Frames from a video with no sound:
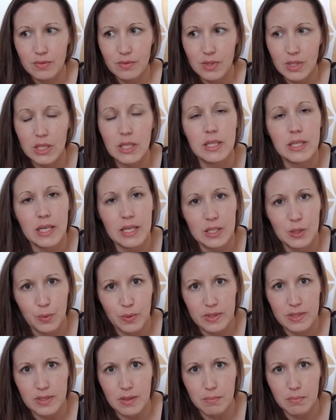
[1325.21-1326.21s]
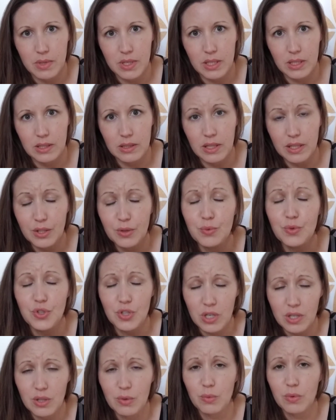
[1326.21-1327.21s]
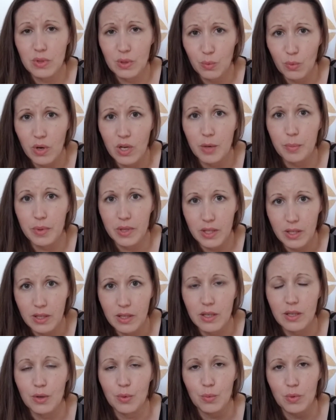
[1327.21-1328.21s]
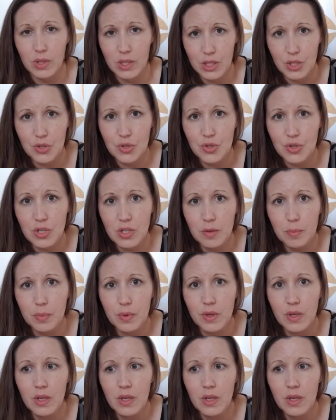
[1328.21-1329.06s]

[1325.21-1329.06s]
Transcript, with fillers: connect with somebody, like you genuinely want to be in a relationship